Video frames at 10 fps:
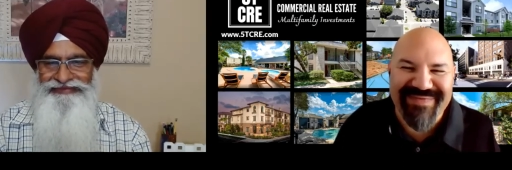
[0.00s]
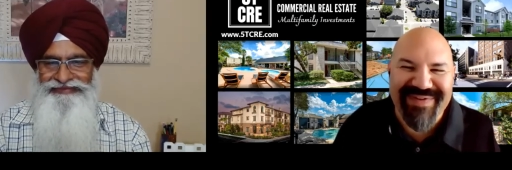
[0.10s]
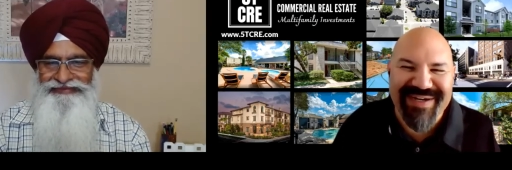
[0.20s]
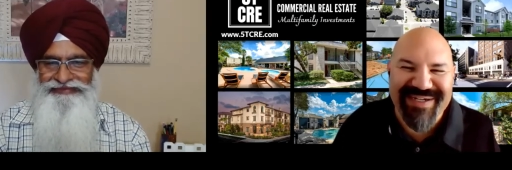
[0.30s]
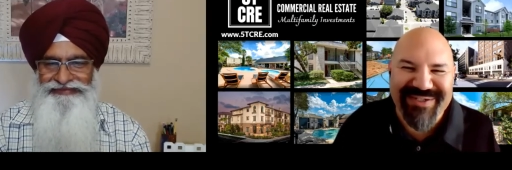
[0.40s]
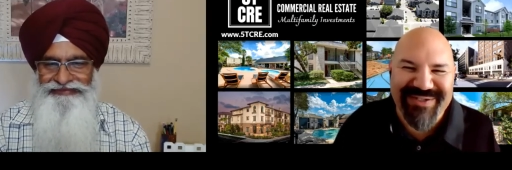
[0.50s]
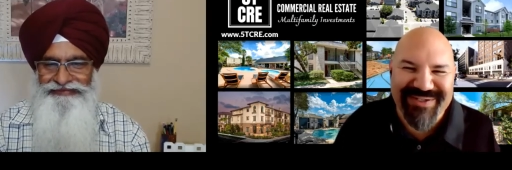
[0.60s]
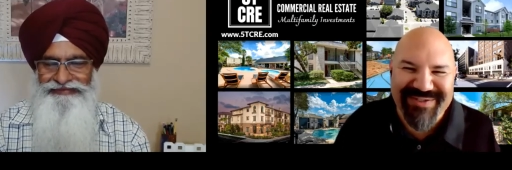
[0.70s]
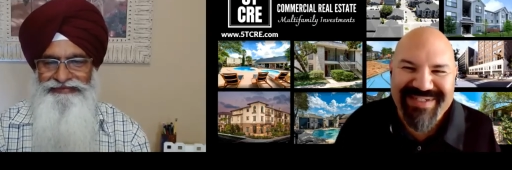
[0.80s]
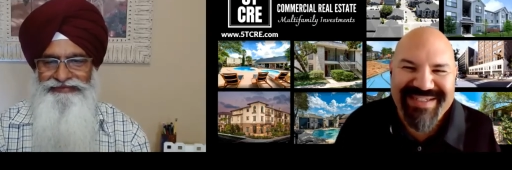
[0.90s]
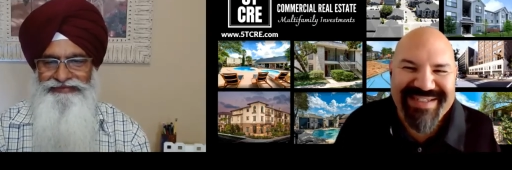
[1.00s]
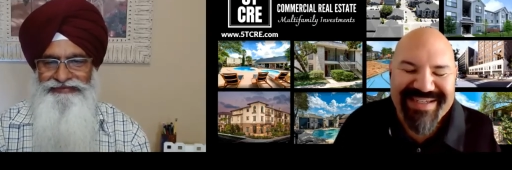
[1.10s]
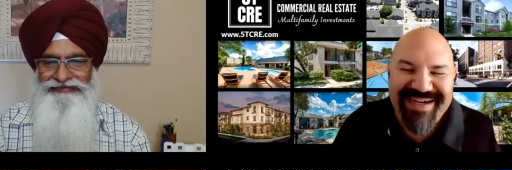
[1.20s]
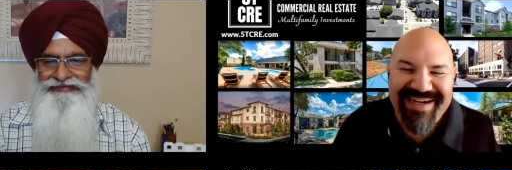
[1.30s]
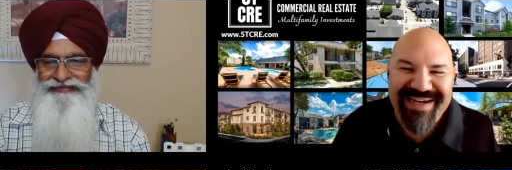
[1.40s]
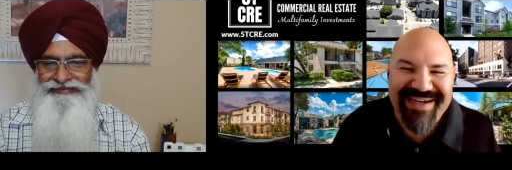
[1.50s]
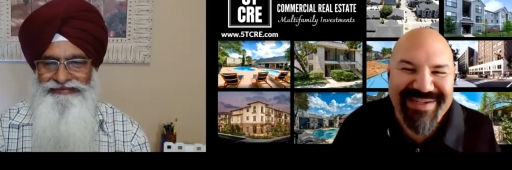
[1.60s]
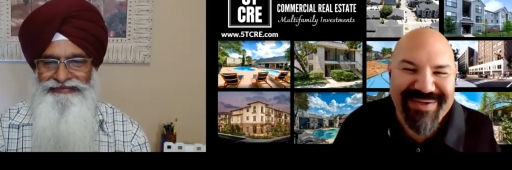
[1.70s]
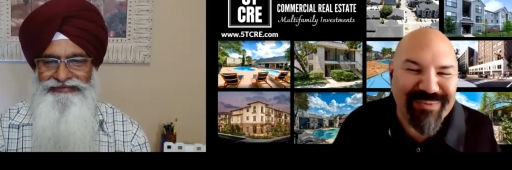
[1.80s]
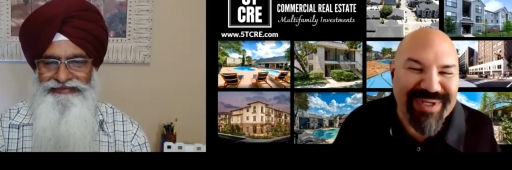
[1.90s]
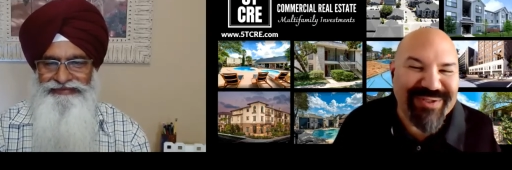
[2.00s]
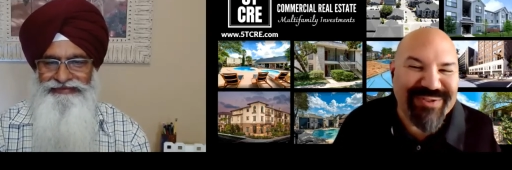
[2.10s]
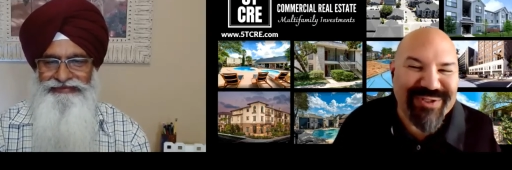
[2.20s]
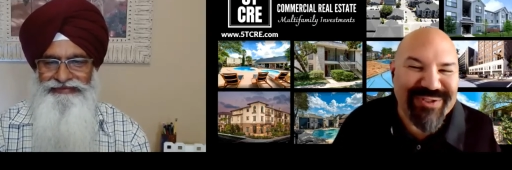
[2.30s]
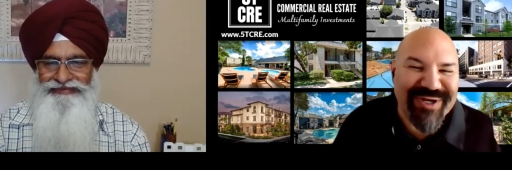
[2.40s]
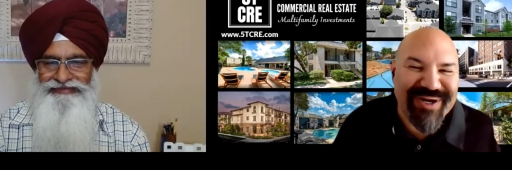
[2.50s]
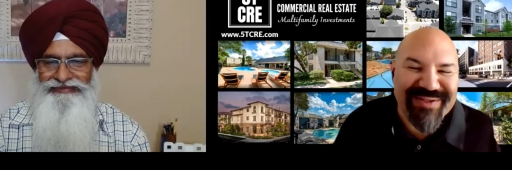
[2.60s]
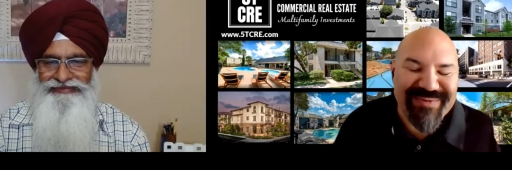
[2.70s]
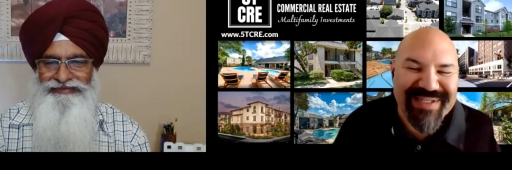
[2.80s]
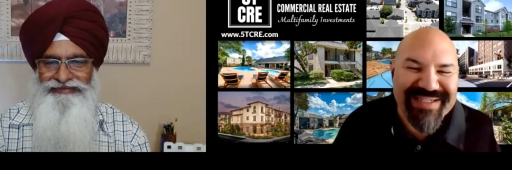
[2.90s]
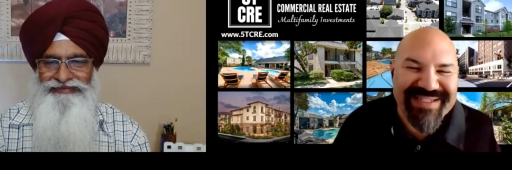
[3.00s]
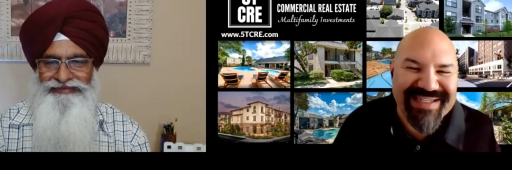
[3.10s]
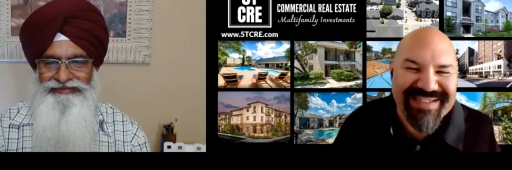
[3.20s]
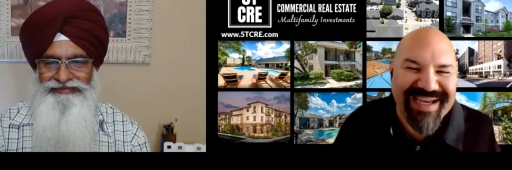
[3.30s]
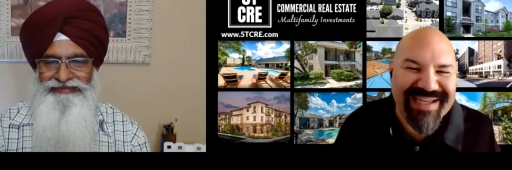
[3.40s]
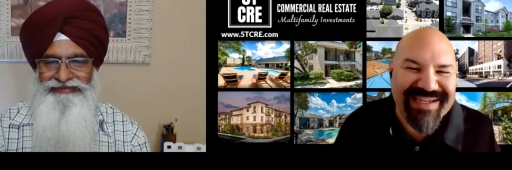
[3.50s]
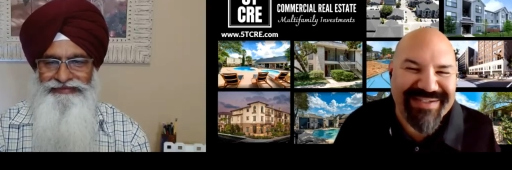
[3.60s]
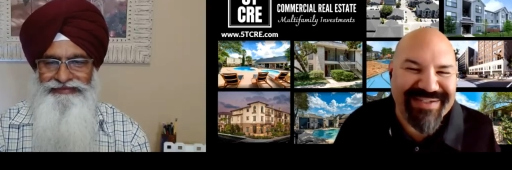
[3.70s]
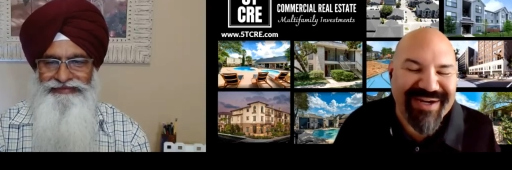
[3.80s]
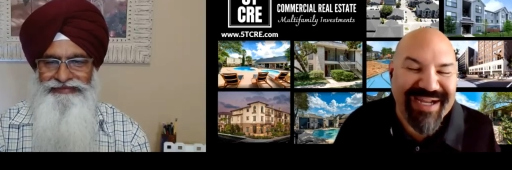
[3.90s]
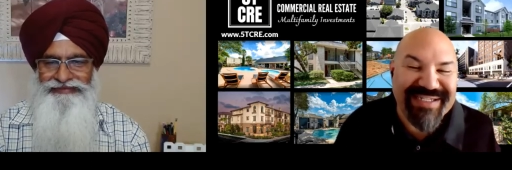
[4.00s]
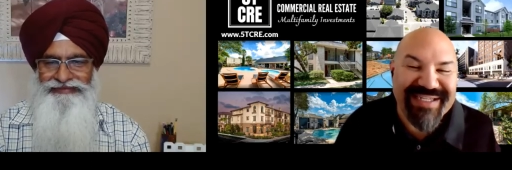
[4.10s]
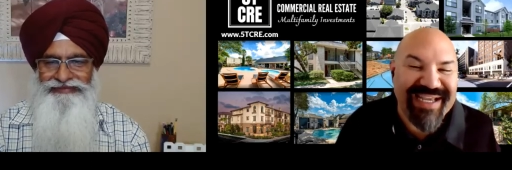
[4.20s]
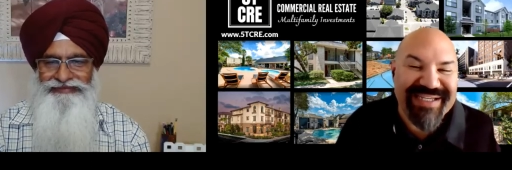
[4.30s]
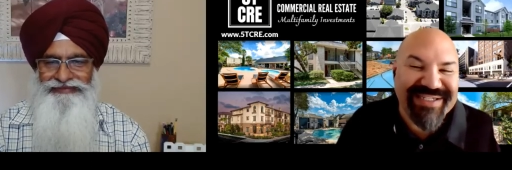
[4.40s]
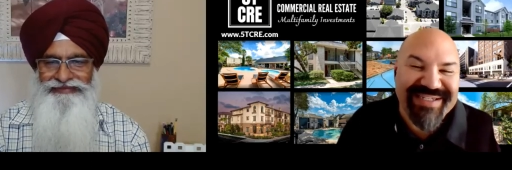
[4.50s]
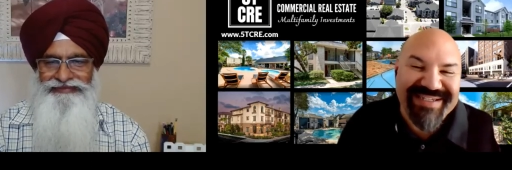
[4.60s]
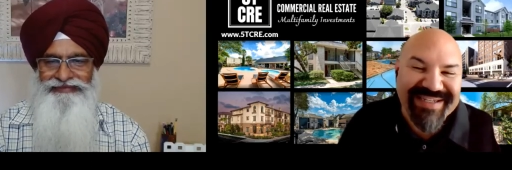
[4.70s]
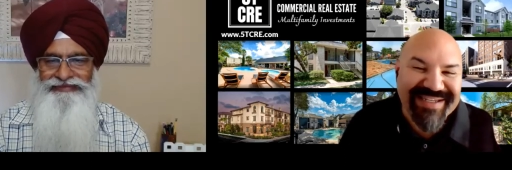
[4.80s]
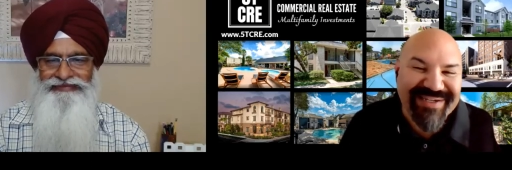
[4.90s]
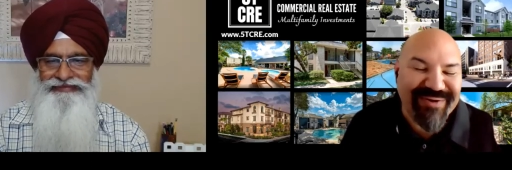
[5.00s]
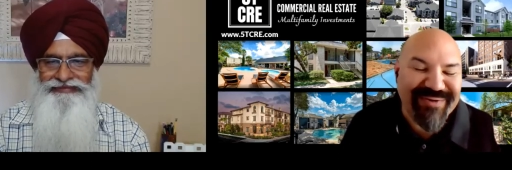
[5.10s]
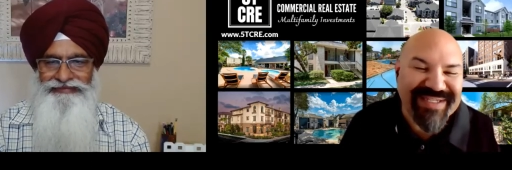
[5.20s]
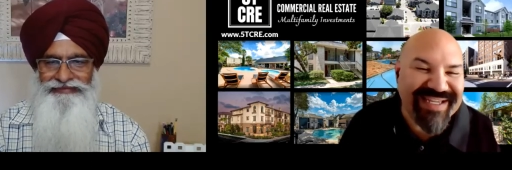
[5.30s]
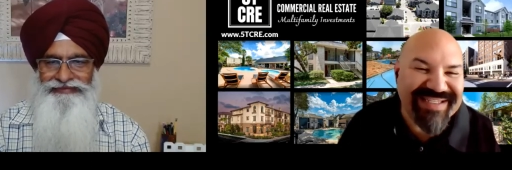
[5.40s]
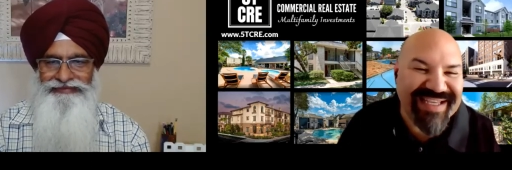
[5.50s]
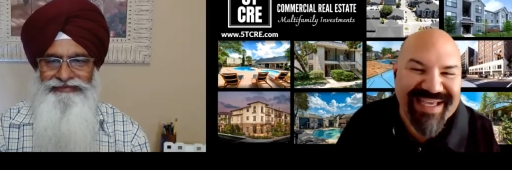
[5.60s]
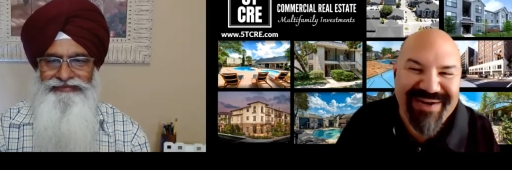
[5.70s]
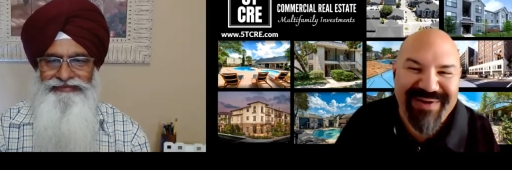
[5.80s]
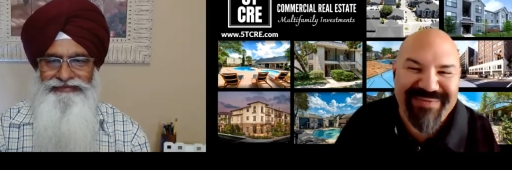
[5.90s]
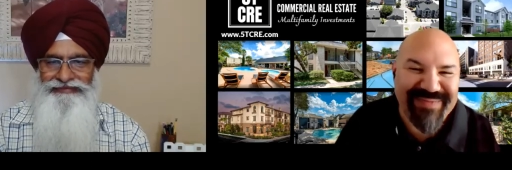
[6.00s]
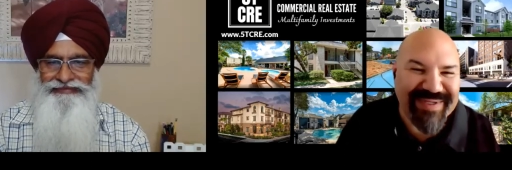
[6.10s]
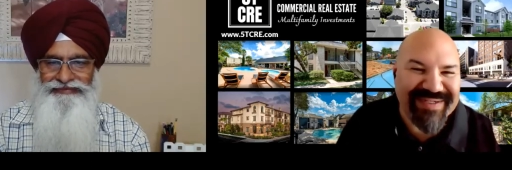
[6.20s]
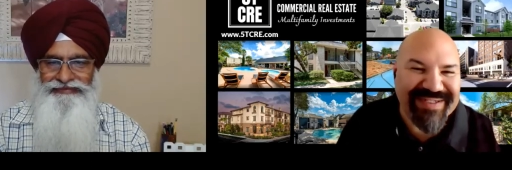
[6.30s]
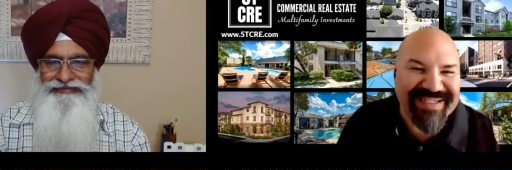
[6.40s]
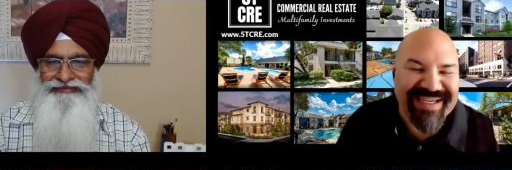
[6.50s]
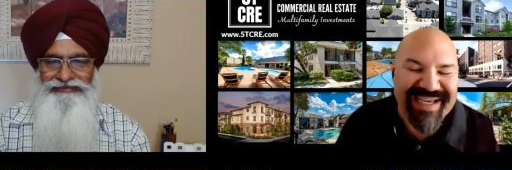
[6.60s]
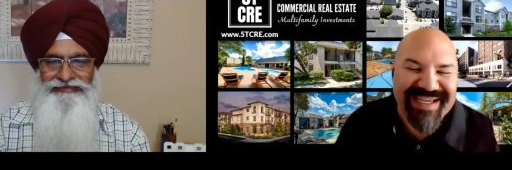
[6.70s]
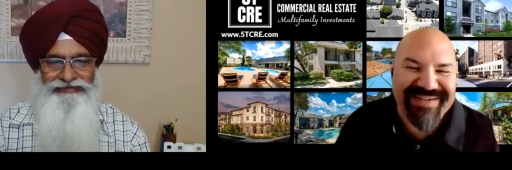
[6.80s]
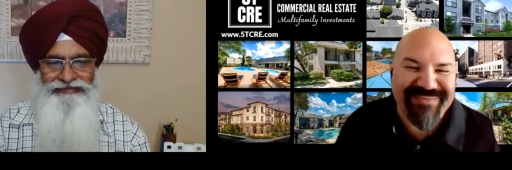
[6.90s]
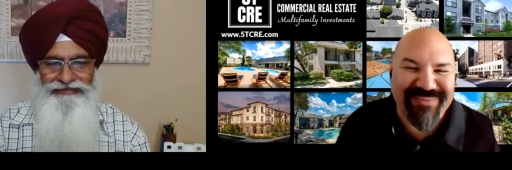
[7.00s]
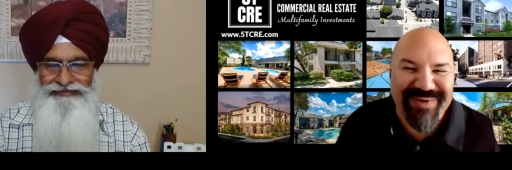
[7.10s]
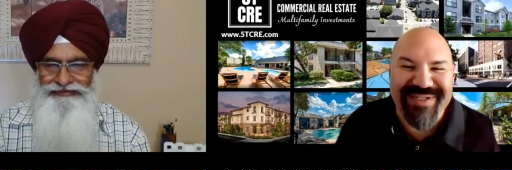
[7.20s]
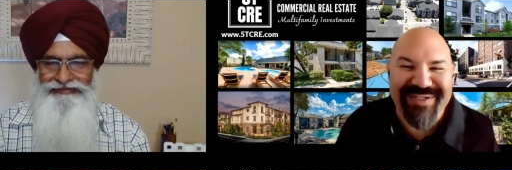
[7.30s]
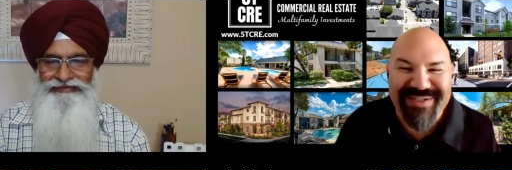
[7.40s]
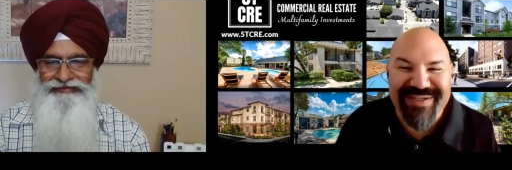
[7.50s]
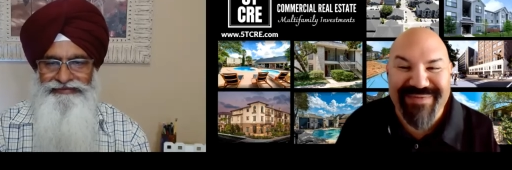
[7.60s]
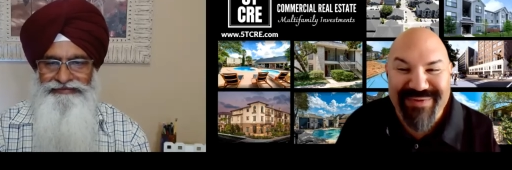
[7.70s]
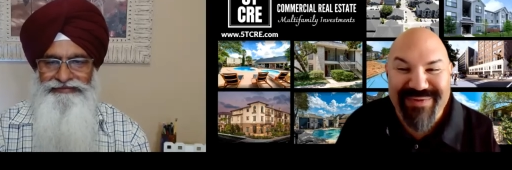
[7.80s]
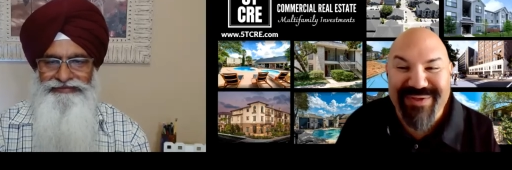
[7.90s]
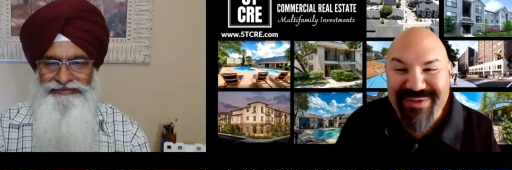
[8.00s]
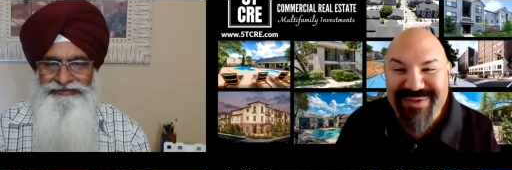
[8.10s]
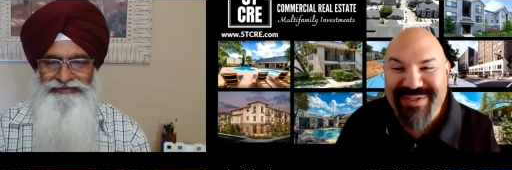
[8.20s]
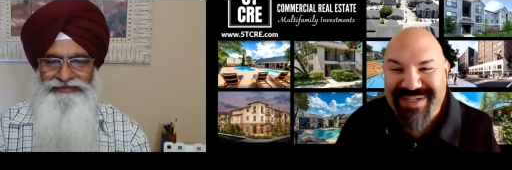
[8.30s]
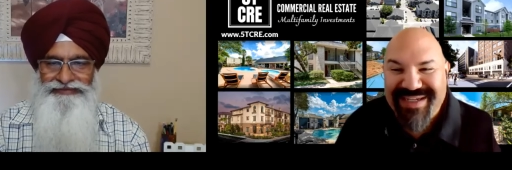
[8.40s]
Speaker 1: very true uh, win lose or draw on the real estate side your education no one's going to take that away from you and whether you, if you lose